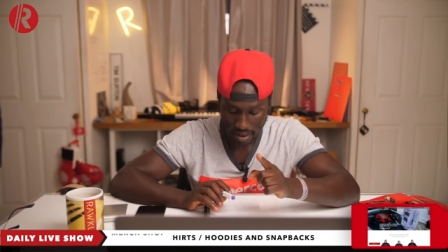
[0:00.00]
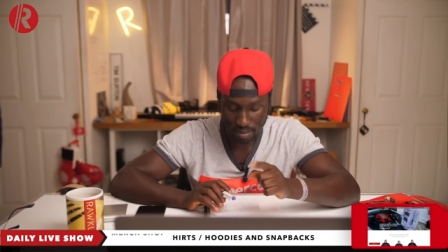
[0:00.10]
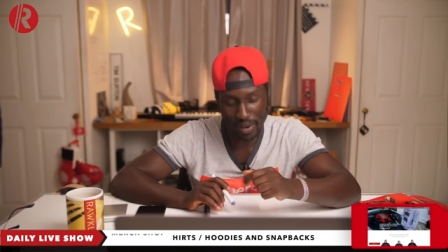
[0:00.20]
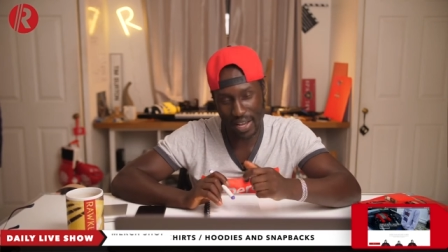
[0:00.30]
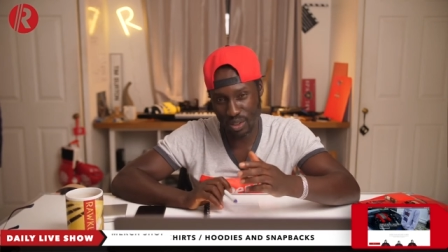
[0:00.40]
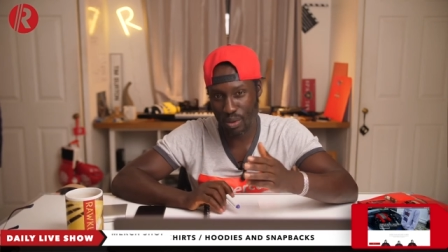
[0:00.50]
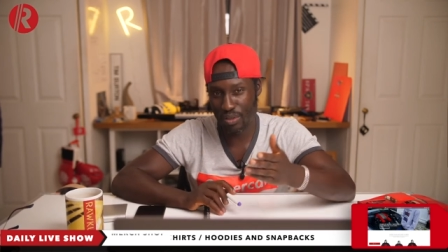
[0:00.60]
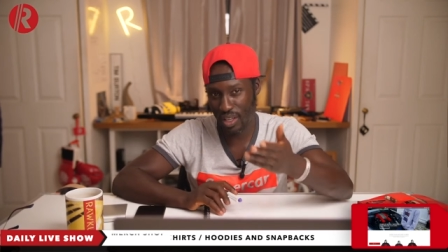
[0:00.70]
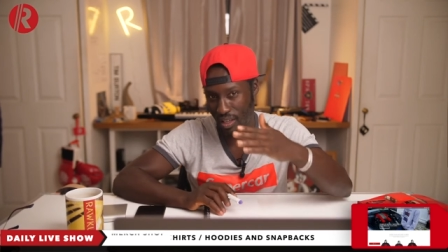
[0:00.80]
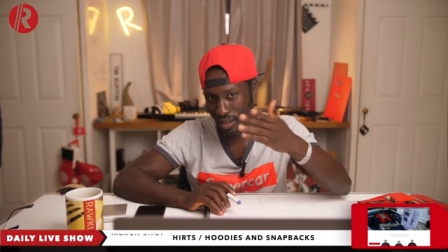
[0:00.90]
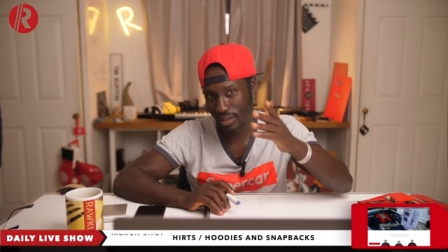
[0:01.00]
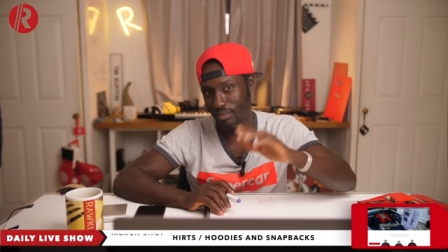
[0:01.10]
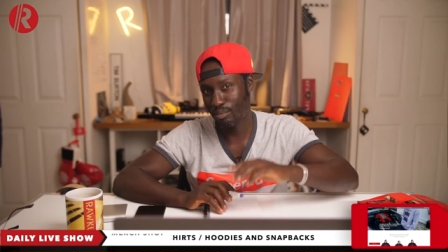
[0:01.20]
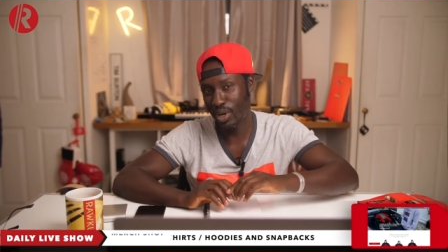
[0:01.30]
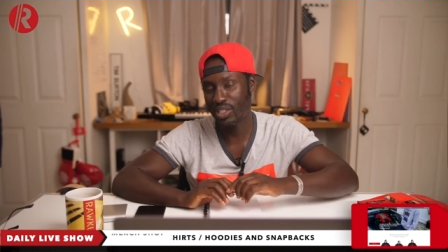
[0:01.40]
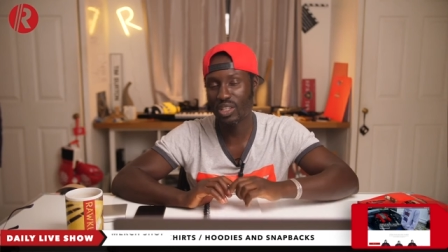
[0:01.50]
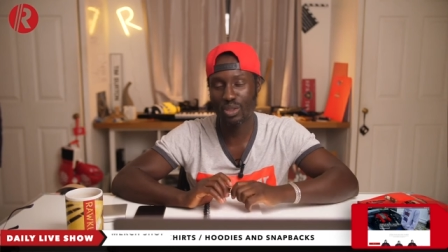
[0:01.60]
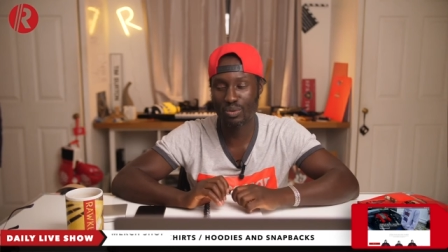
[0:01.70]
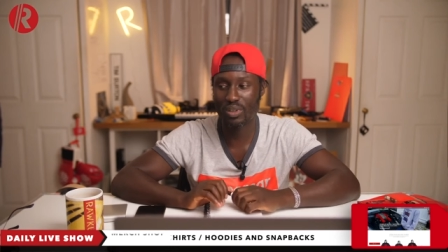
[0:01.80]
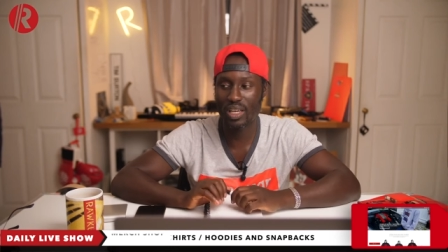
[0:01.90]
But I still think bursting into
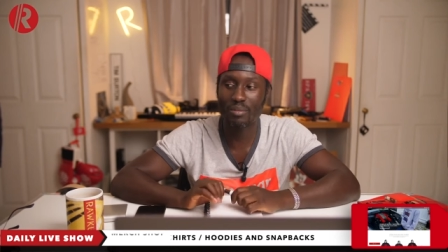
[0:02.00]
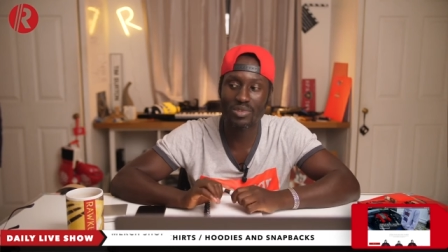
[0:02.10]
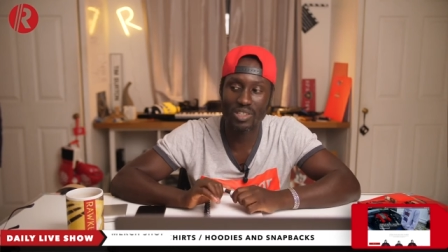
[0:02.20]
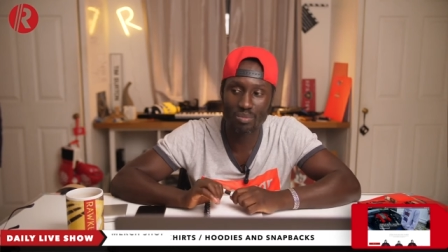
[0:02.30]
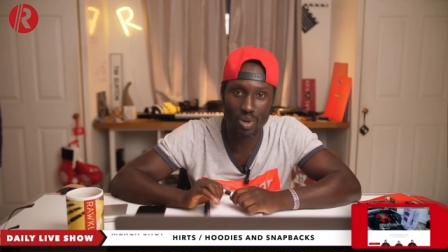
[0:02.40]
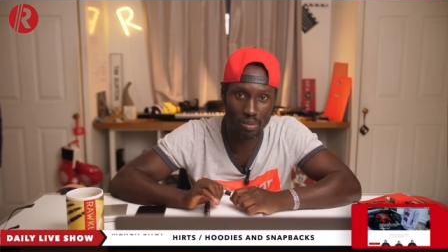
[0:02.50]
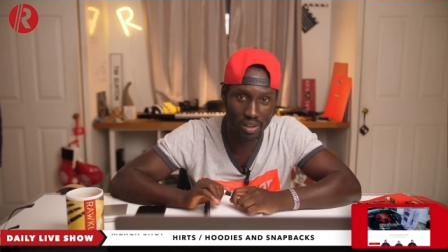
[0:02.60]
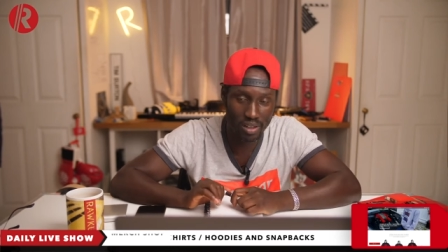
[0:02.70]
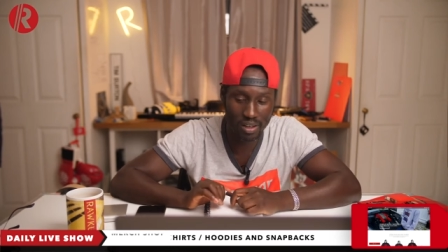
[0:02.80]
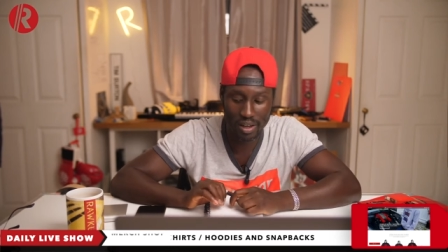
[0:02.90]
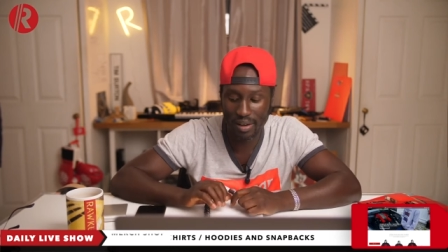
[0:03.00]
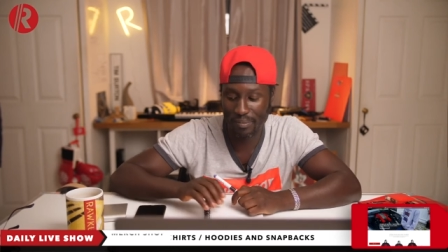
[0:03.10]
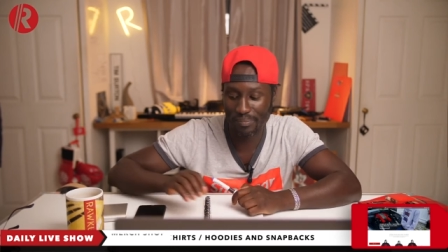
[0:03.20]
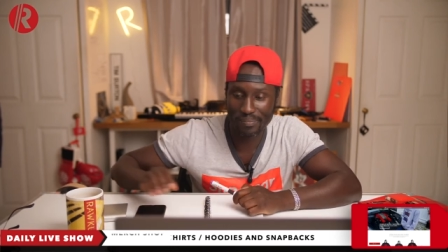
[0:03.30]
flames is probably. Um,